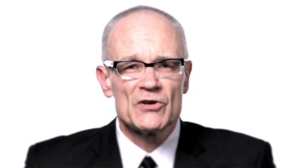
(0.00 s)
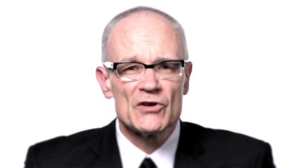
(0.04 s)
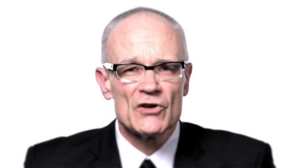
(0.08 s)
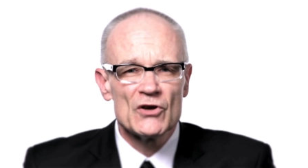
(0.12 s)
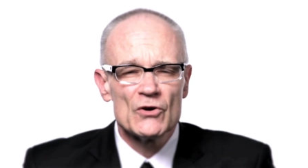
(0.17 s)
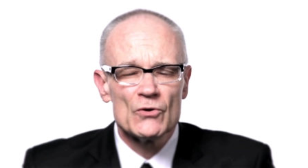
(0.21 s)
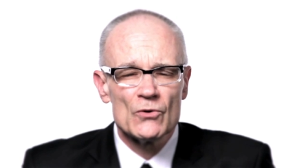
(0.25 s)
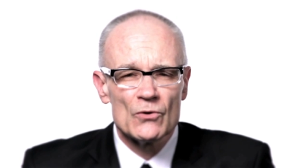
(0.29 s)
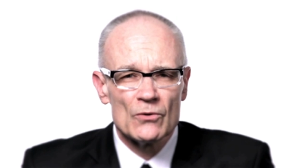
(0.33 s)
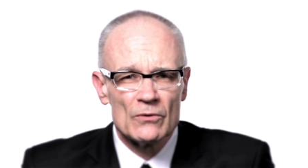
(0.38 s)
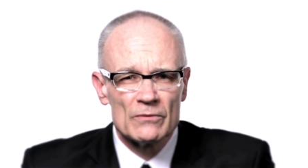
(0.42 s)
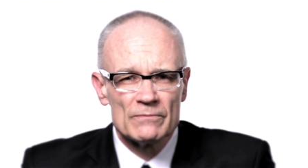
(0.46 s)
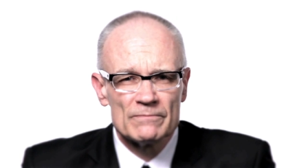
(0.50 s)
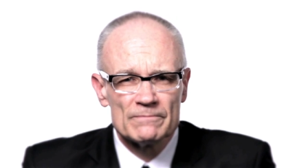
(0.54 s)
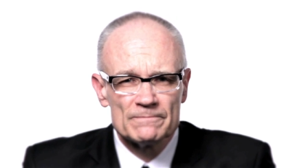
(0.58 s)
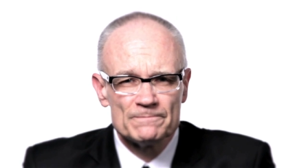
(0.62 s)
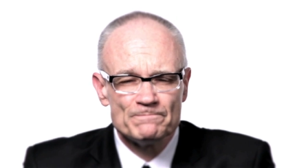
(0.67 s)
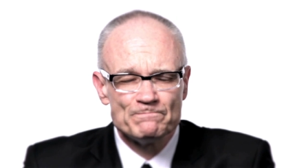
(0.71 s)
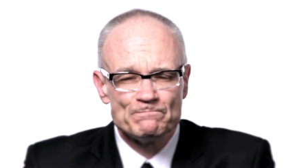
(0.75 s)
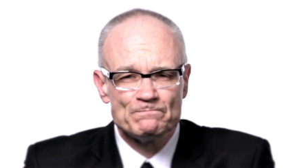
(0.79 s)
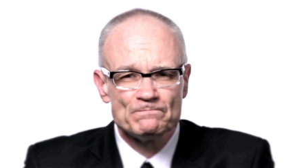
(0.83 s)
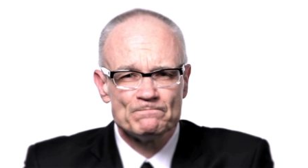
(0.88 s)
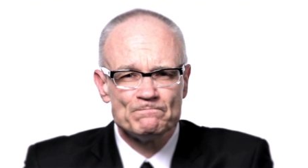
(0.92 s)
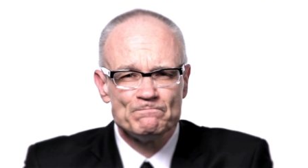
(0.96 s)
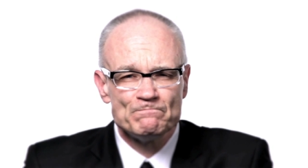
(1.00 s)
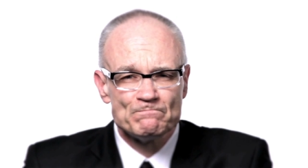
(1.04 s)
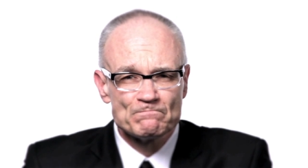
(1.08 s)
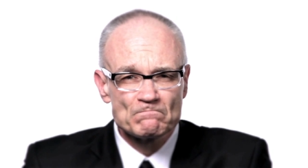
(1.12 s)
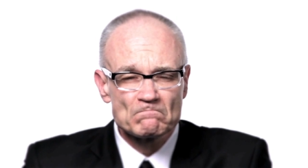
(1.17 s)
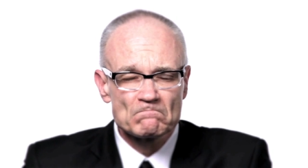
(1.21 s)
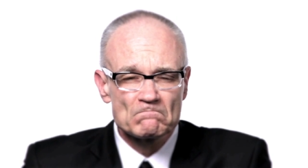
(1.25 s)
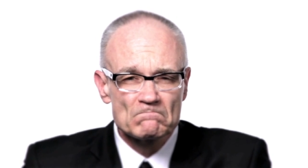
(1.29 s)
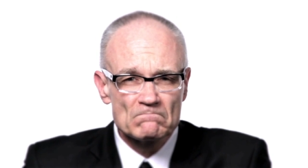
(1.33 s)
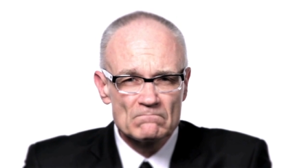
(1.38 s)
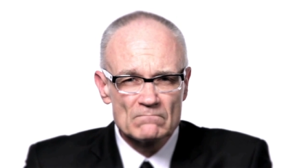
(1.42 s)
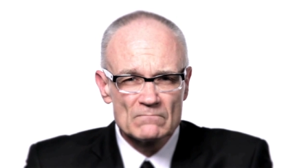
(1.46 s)
to you,
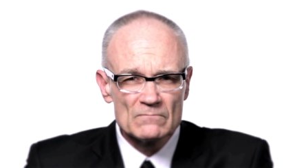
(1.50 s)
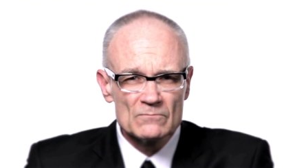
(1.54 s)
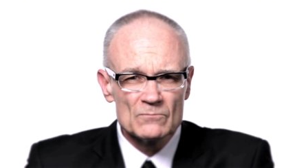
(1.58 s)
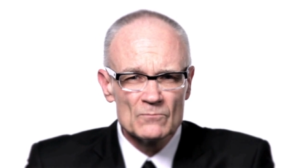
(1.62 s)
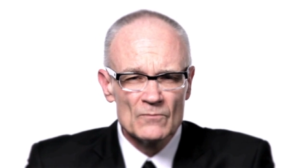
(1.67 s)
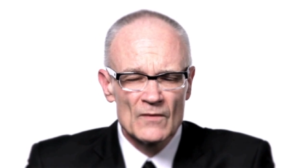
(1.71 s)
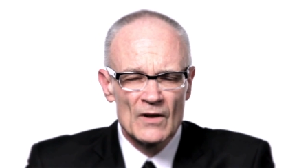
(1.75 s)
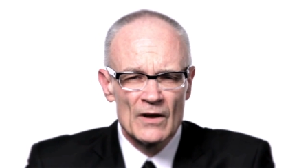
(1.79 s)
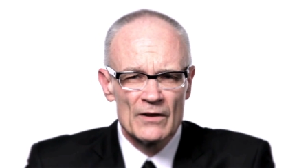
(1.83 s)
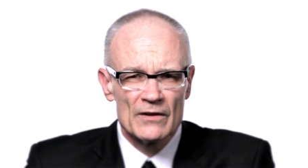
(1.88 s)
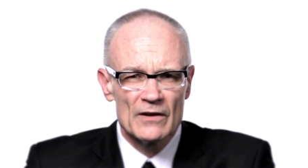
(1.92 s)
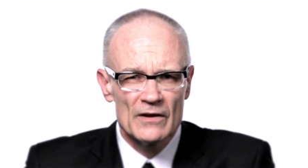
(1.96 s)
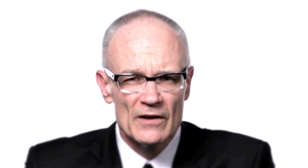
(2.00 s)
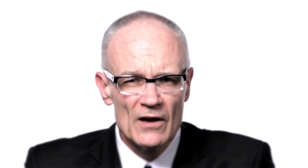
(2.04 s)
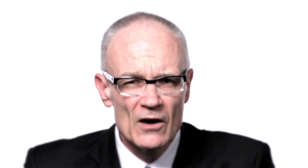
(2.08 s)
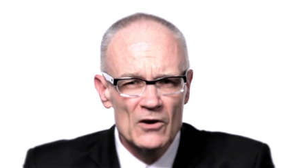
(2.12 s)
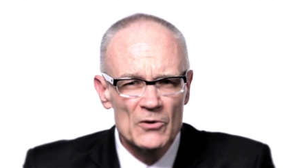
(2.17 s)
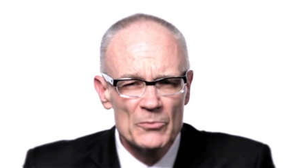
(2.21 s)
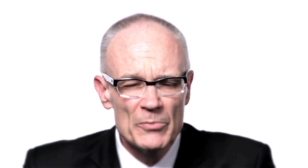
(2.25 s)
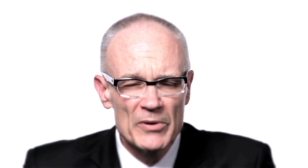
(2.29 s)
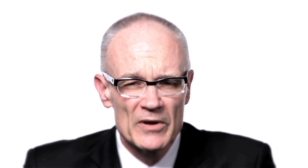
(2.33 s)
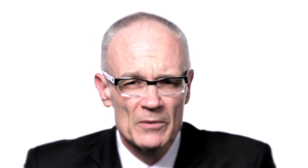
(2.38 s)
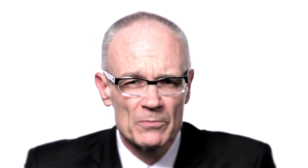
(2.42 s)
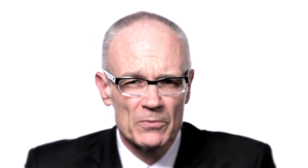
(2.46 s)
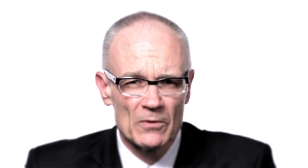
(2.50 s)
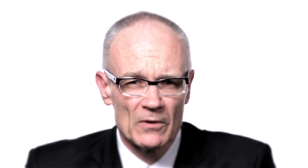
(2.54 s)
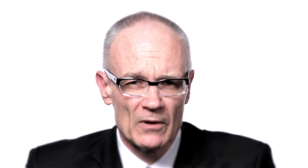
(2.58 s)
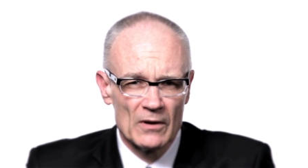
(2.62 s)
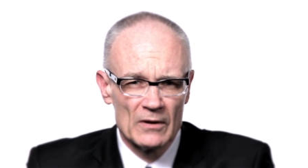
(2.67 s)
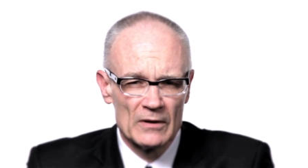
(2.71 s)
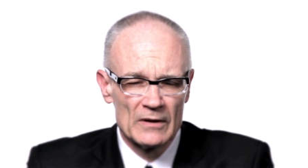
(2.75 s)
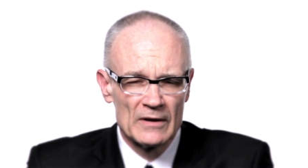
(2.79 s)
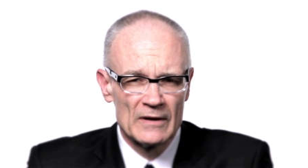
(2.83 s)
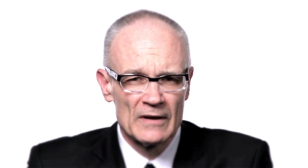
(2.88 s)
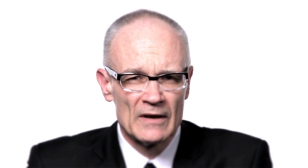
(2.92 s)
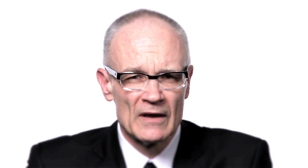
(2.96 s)
the young
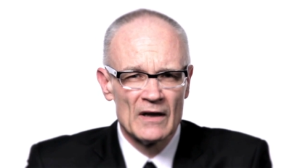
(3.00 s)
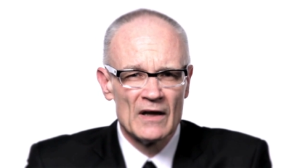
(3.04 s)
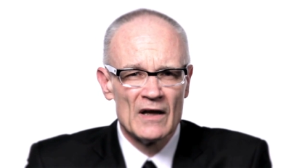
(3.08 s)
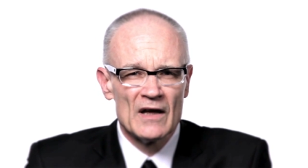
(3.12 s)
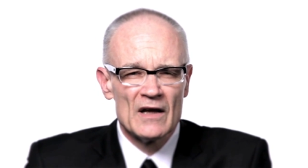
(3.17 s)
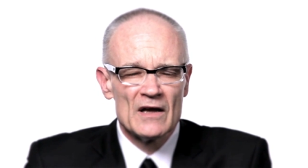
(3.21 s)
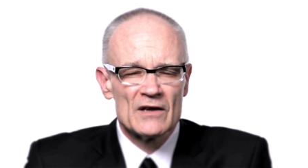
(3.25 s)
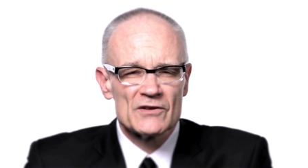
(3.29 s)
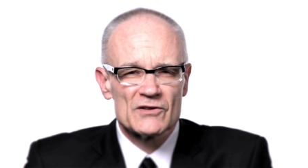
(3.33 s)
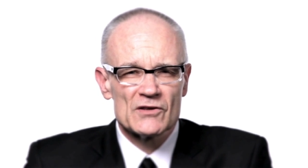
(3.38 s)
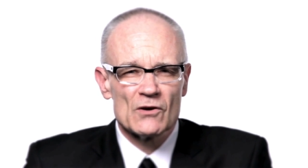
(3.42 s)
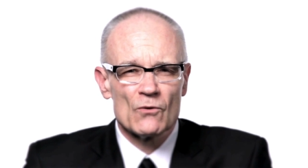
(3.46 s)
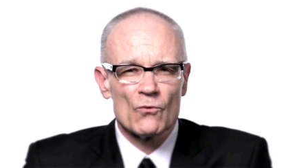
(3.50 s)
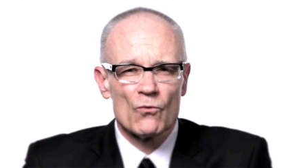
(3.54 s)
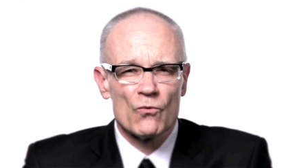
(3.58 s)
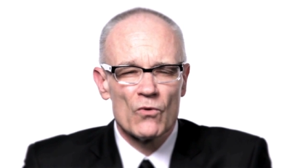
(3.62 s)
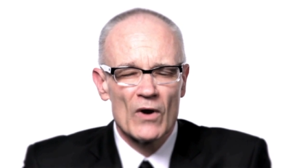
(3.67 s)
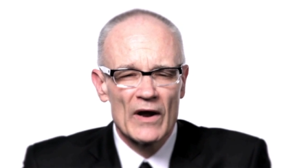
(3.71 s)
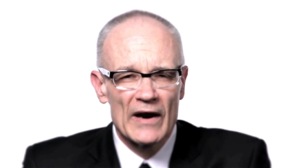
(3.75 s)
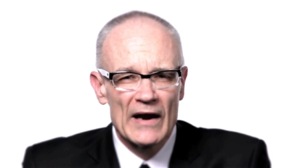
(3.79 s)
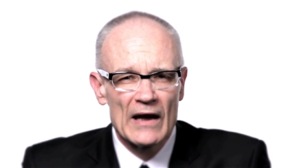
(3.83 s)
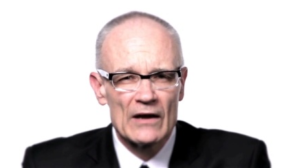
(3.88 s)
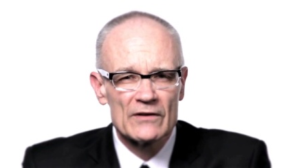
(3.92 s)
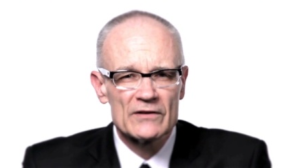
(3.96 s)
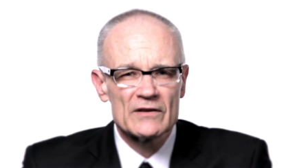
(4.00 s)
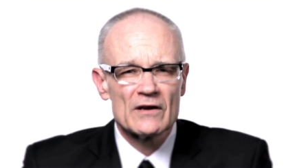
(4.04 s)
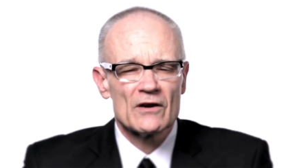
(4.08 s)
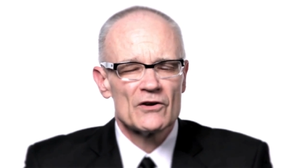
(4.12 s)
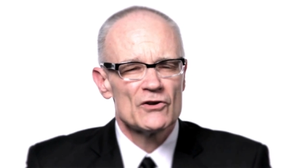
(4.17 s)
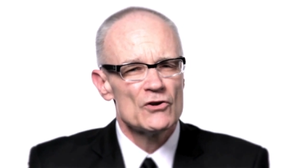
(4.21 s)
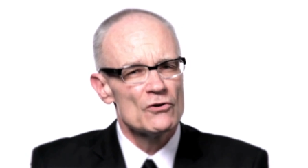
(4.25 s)
people, to run out there.